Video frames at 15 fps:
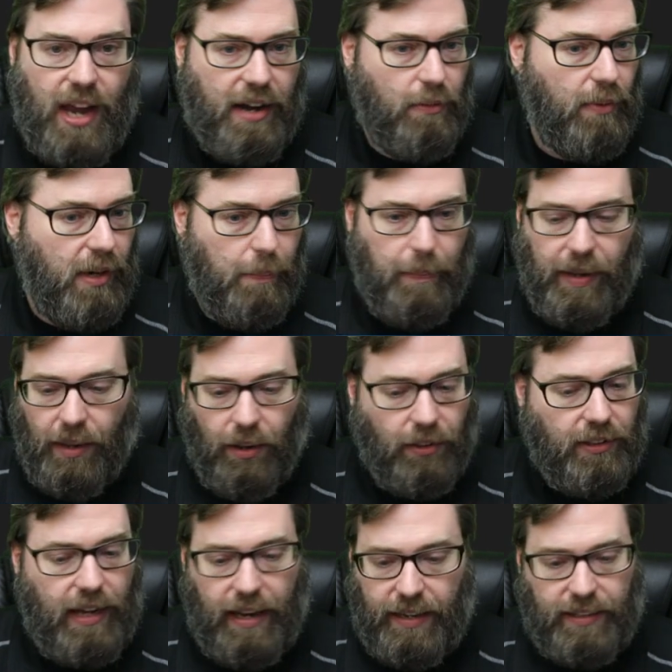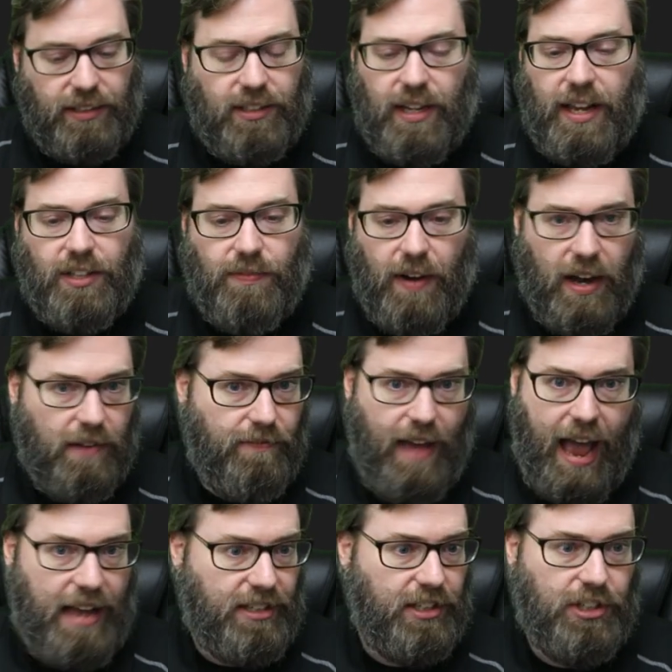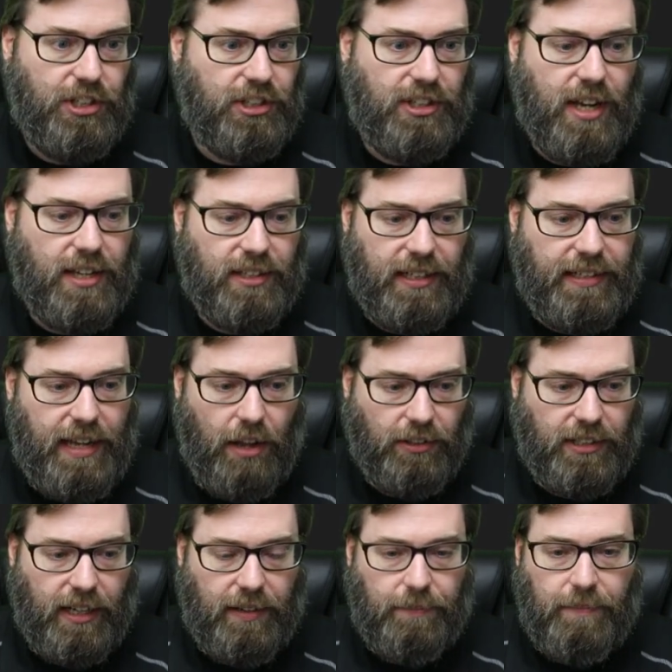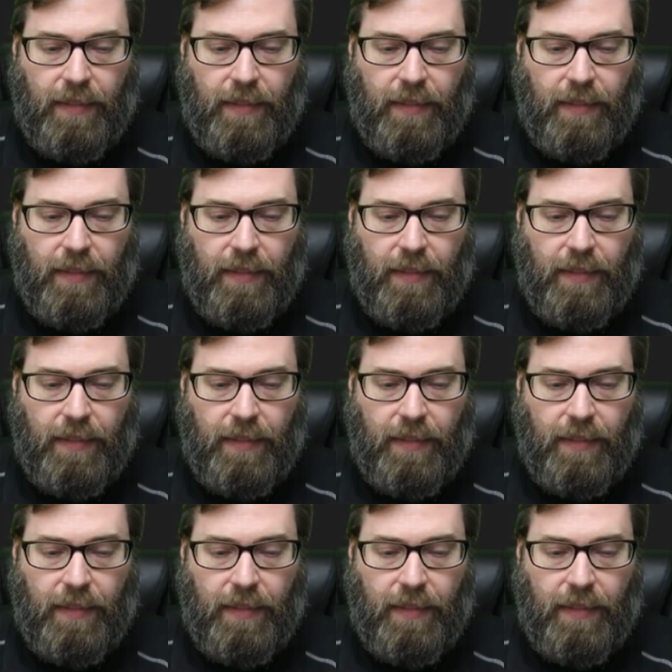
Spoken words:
I can rebuild, and it's very fast. It just does a delta.